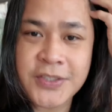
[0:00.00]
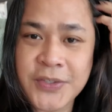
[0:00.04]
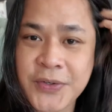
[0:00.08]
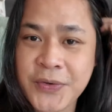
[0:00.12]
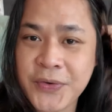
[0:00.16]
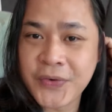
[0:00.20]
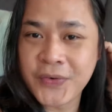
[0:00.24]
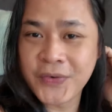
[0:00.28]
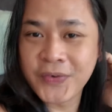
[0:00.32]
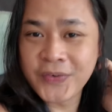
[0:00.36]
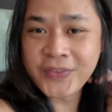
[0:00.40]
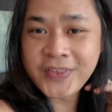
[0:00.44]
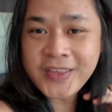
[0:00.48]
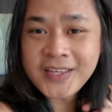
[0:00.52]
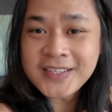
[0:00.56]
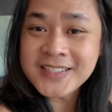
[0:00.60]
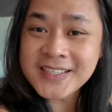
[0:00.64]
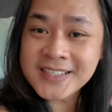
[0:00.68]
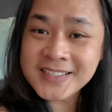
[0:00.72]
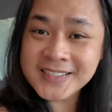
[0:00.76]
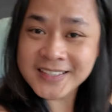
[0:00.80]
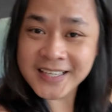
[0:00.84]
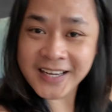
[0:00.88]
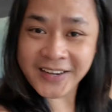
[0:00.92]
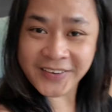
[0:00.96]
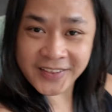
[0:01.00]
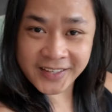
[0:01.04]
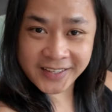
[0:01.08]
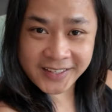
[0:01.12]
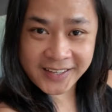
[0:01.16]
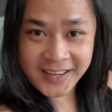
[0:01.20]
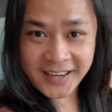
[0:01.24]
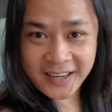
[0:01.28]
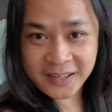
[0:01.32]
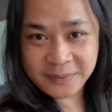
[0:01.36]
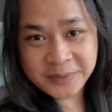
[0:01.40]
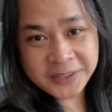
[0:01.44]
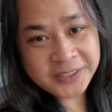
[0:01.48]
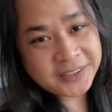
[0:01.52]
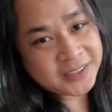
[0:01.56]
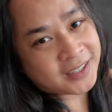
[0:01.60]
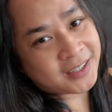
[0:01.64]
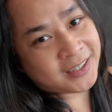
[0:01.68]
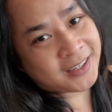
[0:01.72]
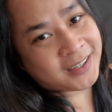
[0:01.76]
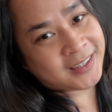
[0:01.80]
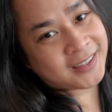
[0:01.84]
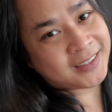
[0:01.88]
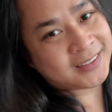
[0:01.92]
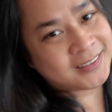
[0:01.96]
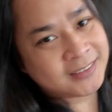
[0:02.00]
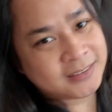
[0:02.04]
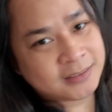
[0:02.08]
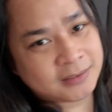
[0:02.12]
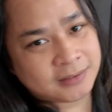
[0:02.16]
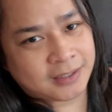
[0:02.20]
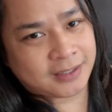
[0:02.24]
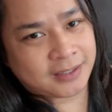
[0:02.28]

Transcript: So, this is now the camera